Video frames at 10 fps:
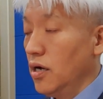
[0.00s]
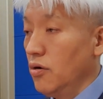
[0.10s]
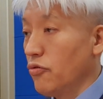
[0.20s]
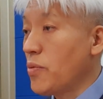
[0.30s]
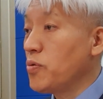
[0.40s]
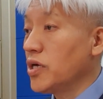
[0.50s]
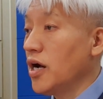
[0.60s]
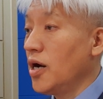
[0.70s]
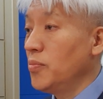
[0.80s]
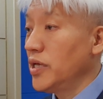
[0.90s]
wrapping
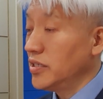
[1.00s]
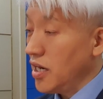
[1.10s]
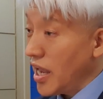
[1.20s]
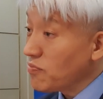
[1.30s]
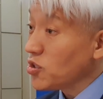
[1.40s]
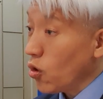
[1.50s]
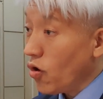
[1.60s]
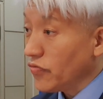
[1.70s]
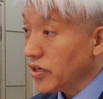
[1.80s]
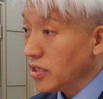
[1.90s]
up and the
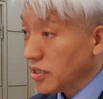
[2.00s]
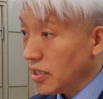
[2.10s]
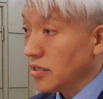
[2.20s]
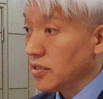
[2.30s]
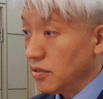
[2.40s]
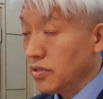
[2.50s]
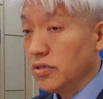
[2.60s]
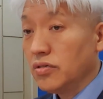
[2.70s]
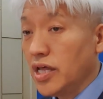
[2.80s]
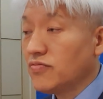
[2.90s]
leftover, yeah, you
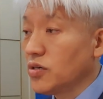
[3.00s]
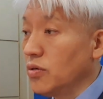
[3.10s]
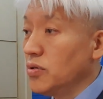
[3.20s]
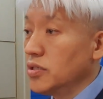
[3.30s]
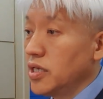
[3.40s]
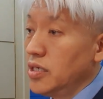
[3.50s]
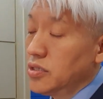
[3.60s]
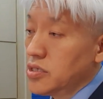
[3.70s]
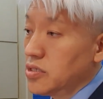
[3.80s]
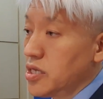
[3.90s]
know, leftover, they
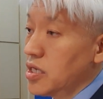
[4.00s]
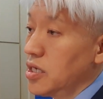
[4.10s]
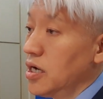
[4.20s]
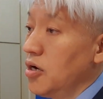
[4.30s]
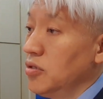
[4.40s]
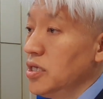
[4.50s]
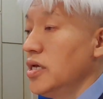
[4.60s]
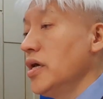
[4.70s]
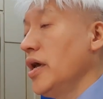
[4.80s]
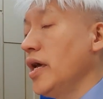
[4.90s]
just taking out.
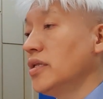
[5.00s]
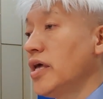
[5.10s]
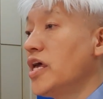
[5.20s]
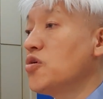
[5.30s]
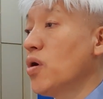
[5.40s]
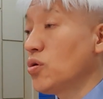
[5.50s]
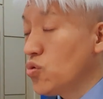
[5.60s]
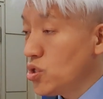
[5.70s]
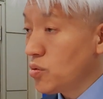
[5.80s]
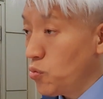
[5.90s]
And anyone
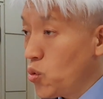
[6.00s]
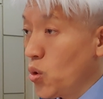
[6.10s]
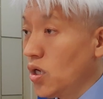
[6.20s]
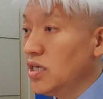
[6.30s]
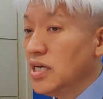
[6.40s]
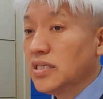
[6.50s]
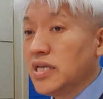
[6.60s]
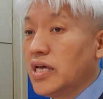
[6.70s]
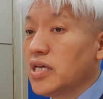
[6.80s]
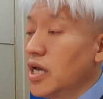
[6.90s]
who is poor,
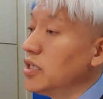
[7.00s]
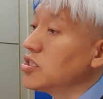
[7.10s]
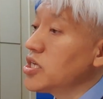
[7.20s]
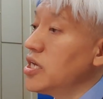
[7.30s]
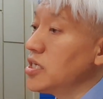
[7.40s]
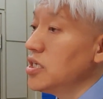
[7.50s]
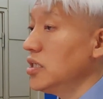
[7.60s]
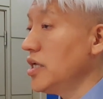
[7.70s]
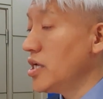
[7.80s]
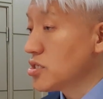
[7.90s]
they can take
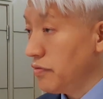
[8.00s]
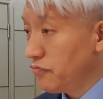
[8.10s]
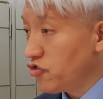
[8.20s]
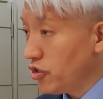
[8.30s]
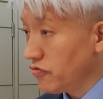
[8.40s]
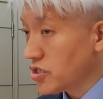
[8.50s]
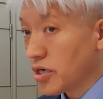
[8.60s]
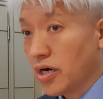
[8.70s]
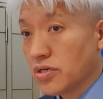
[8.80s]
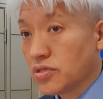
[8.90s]
it as a free of
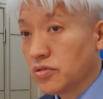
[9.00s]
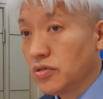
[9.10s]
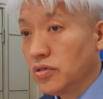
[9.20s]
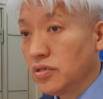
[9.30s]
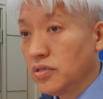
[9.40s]
charge, you know.